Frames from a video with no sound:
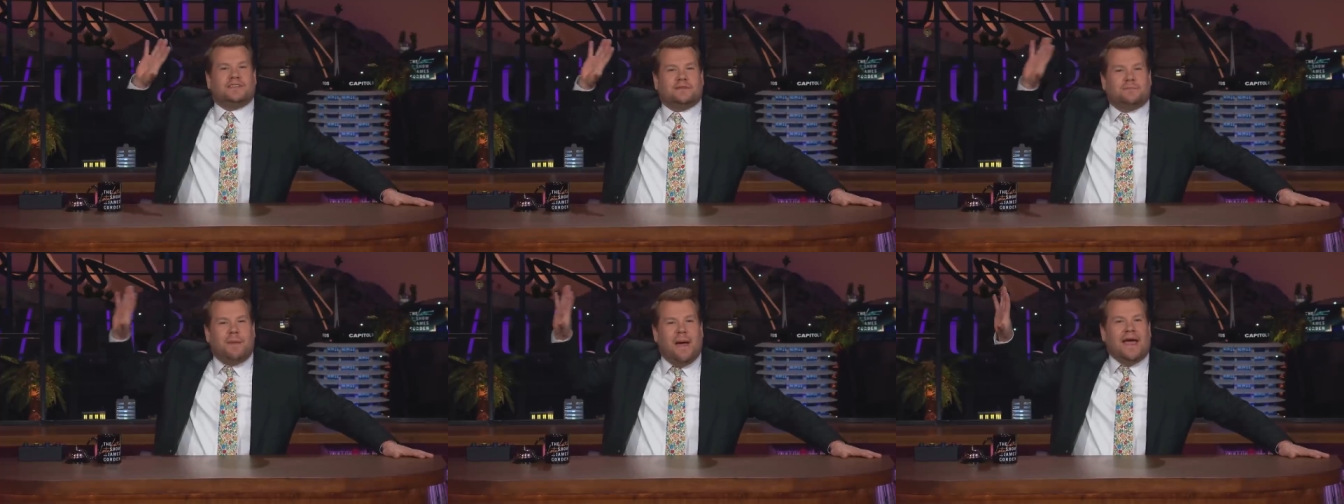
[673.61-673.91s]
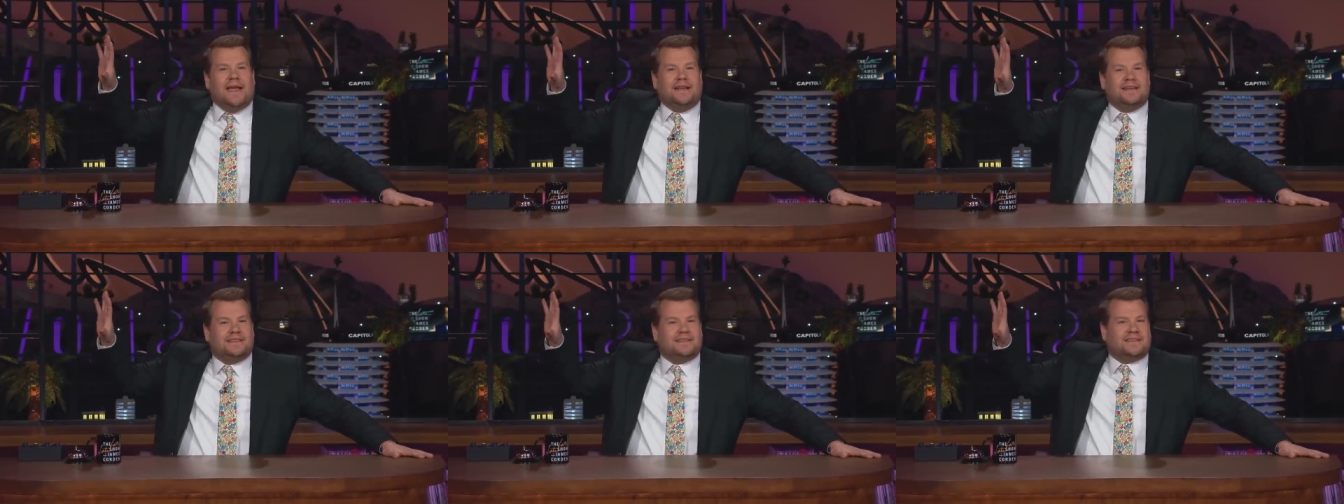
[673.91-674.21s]

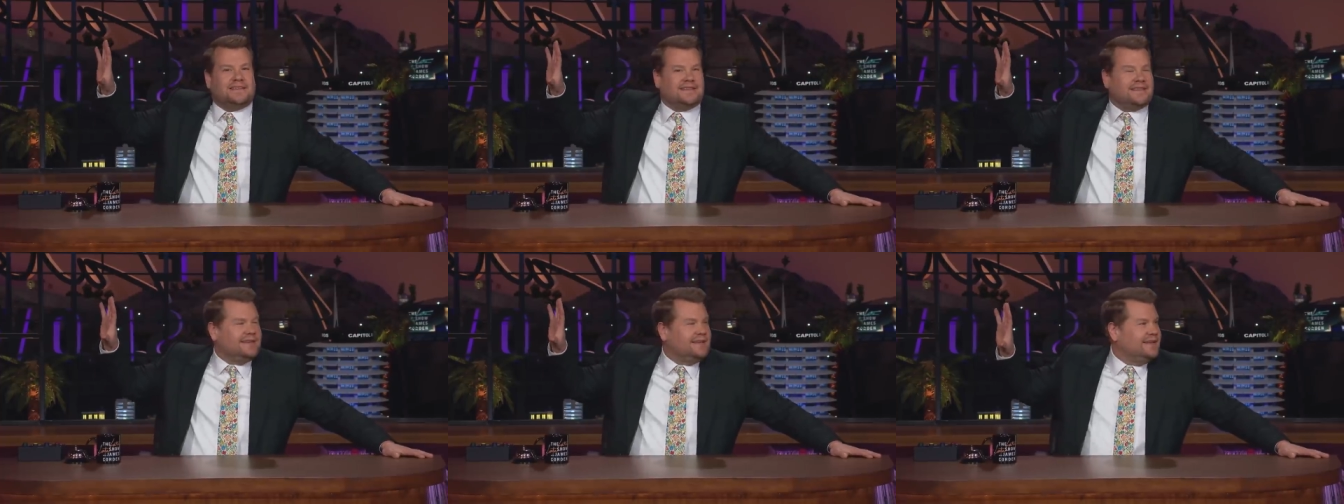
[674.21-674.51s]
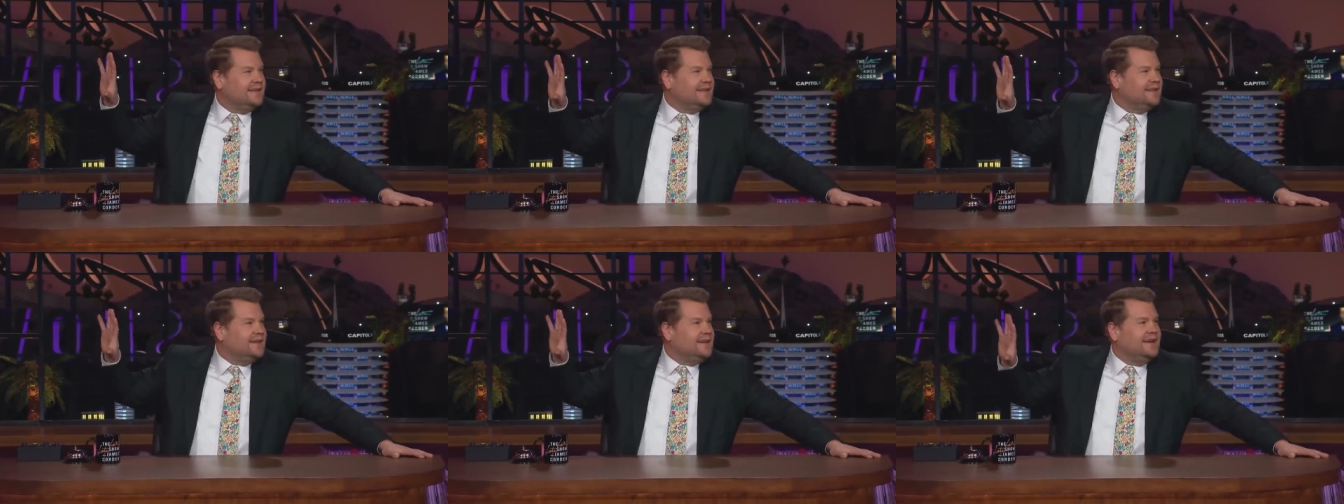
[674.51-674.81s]
space
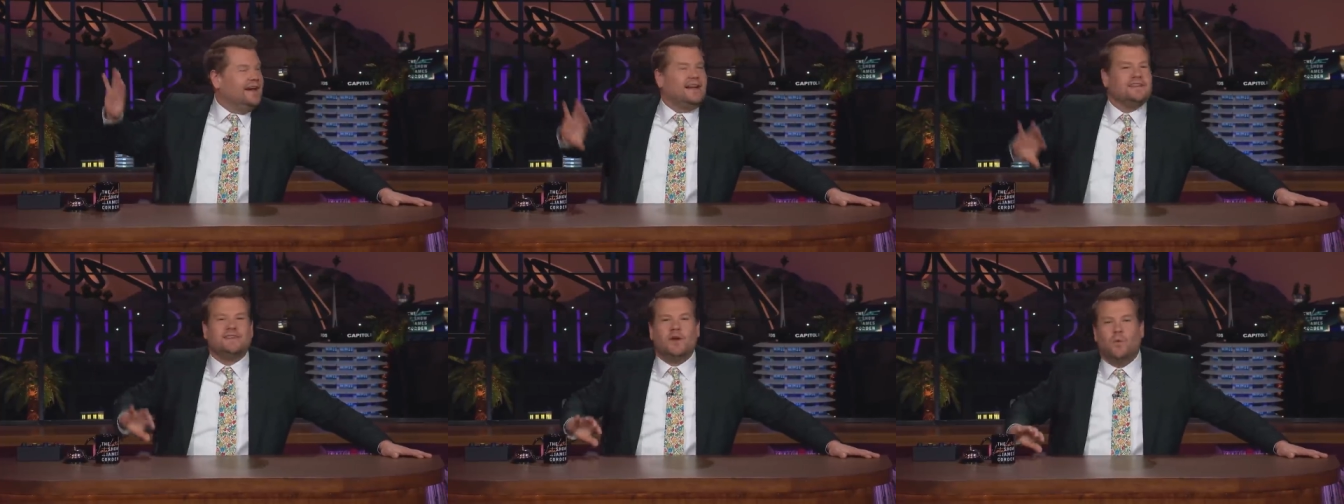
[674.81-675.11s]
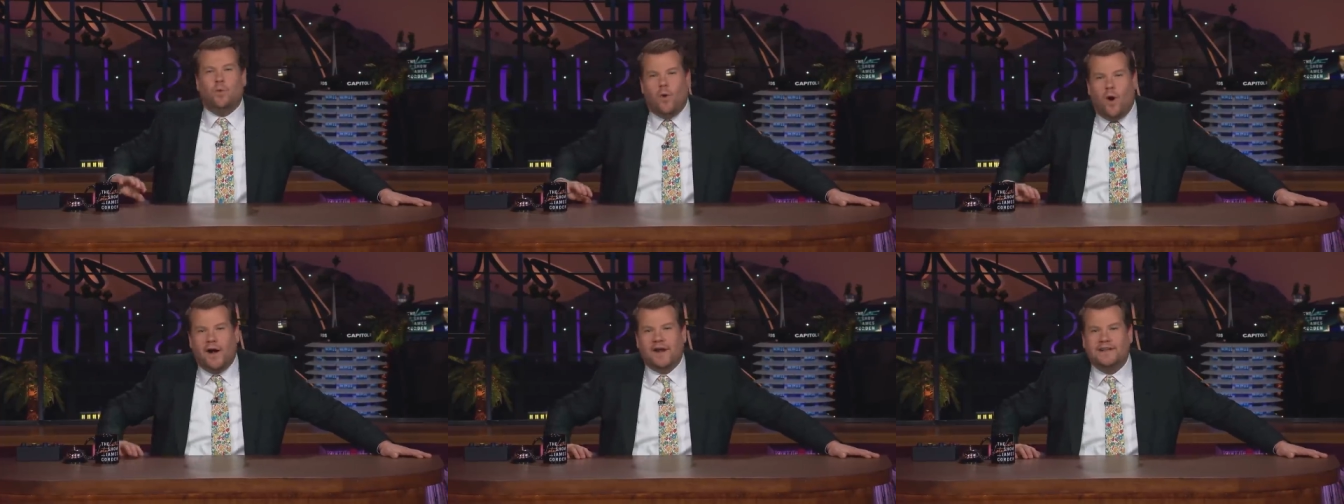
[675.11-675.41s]
as a
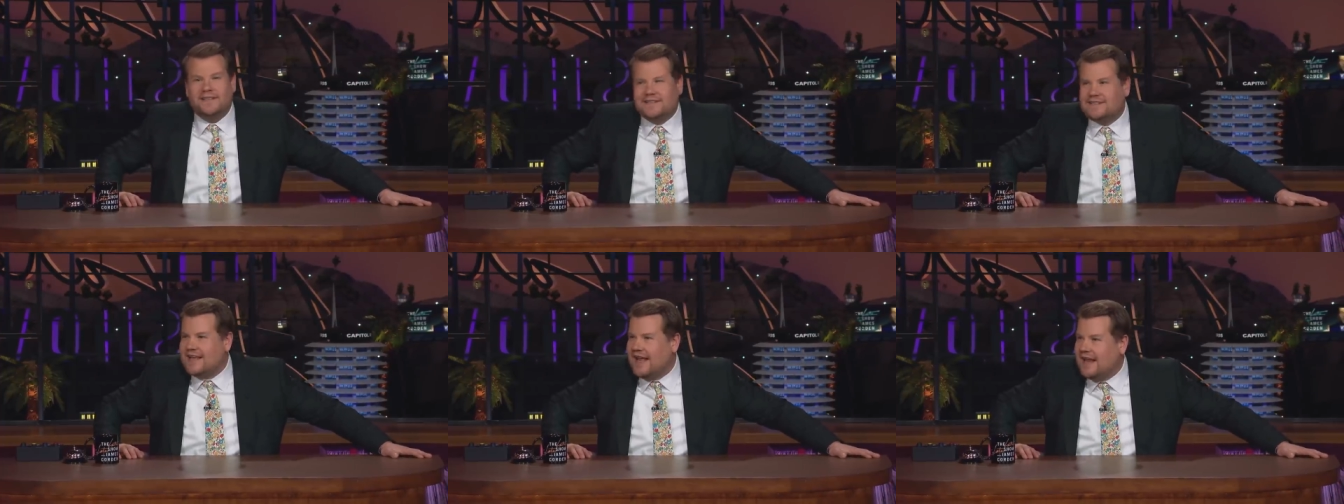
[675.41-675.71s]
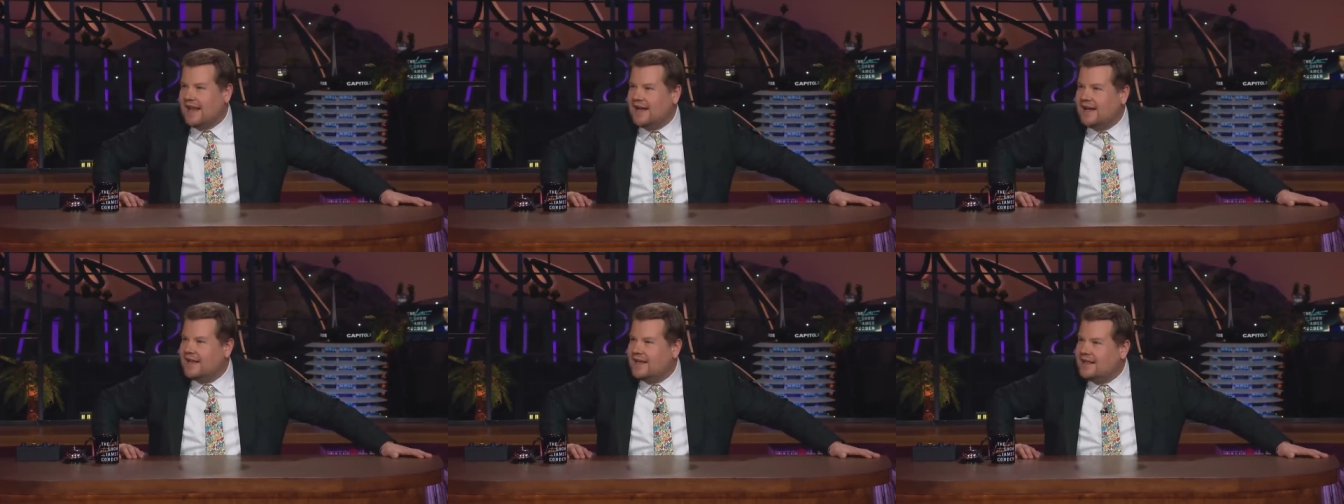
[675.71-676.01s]
wine
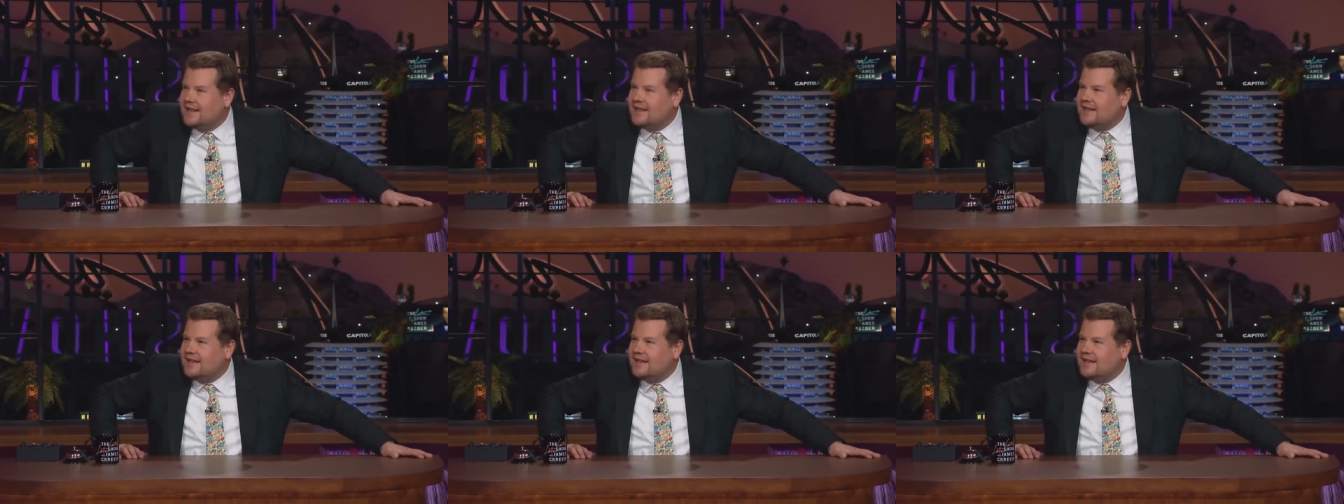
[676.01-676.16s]
cellar.